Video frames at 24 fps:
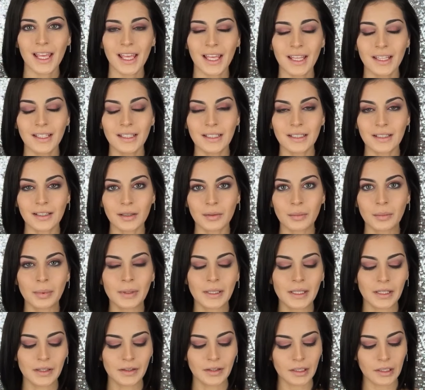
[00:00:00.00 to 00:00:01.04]
And to
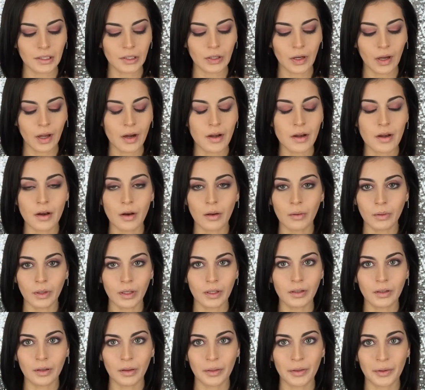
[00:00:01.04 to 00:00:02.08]
complete the look, no
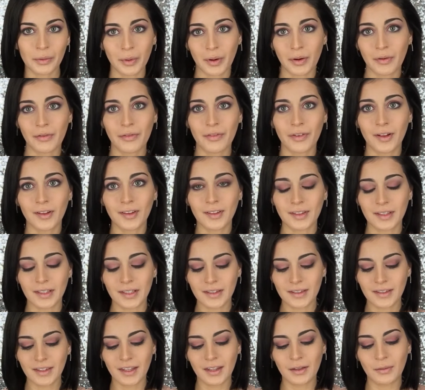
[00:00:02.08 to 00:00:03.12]
need to throw on
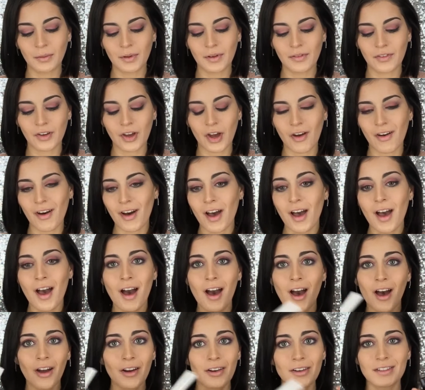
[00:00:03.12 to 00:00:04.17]
falsies since we've got
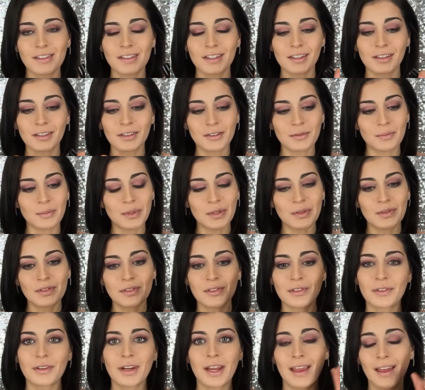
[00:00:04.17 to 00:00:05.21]
our Seals
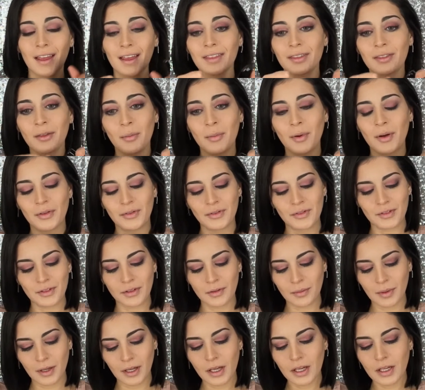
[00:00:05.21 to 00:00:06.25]
Booster and the
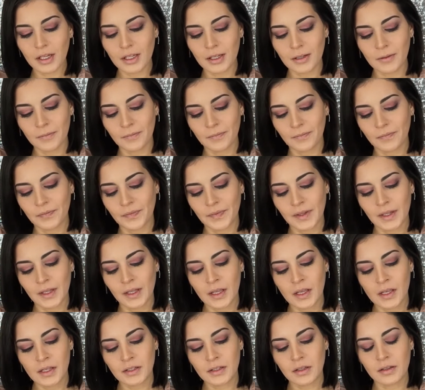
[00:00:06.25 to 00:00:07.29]
Monsieur bag.
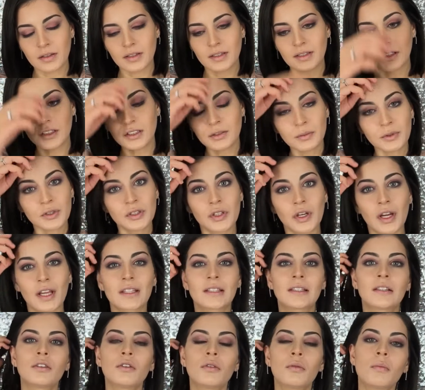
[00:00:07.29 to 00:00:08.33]
So the Seals Booster has
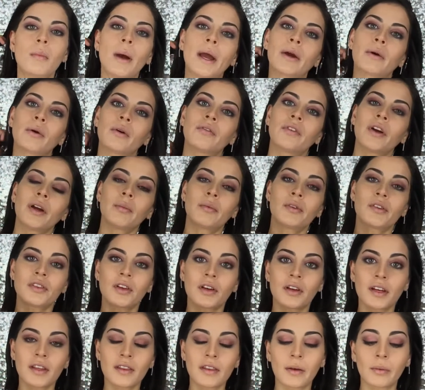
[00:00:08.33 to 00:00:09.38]
little microfibers
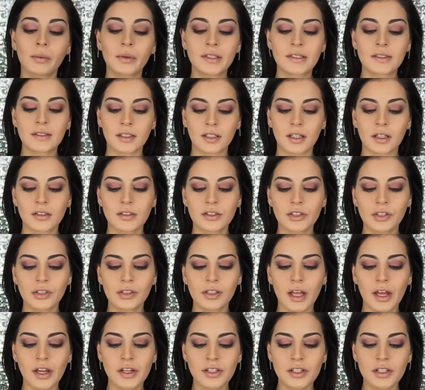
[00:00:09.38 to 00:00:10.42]
on it that will stick onto your
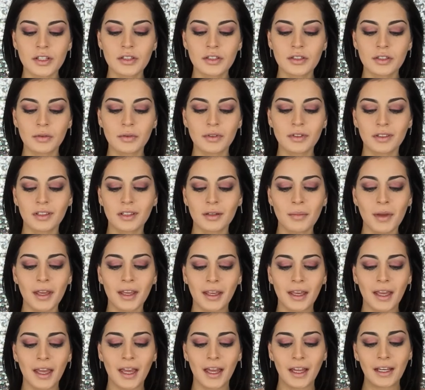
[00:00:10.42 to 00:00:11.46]
lashes, so it's going to
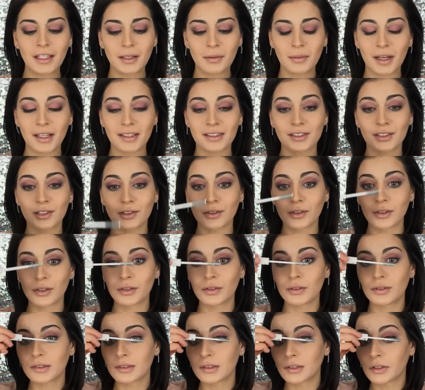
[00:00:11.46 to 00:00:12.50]
make any mascara
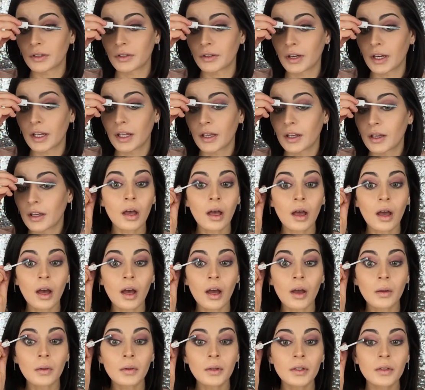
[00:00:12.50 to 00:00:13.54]
you use look great.
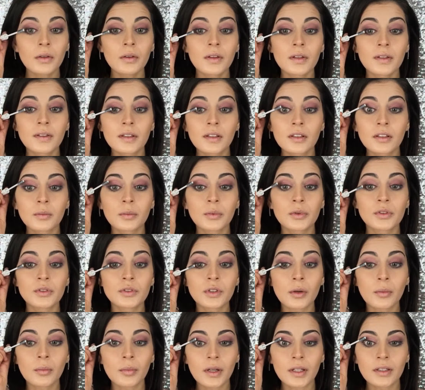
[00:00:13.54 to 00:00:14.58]
I only do the Seals Booster
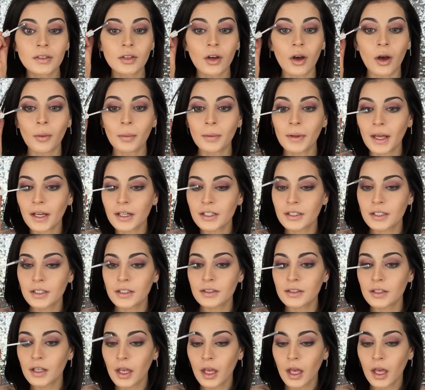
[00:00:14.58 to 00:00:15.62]
on my top lashes,
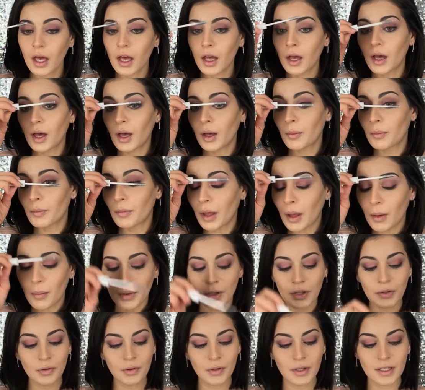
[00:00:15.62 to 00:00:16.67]

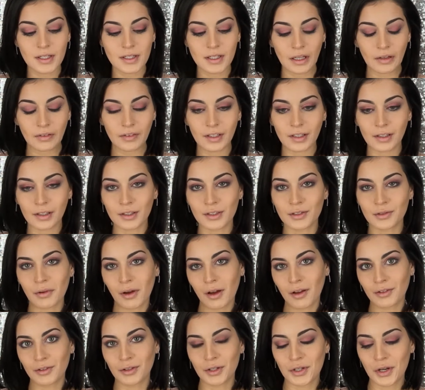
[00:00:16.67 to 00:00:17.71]
but you can definitely do it
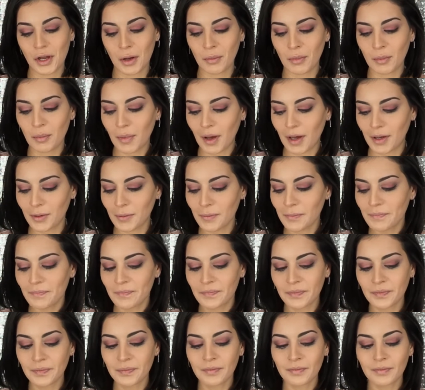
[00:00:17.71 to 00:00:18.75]
on your top and bottom.
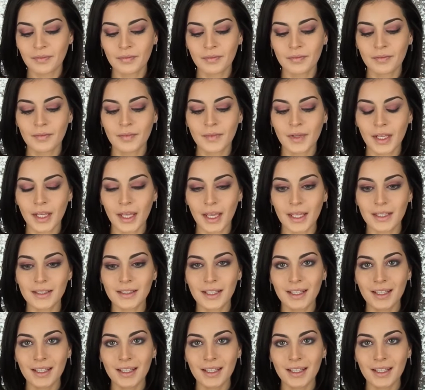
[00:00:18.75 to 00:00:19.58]
And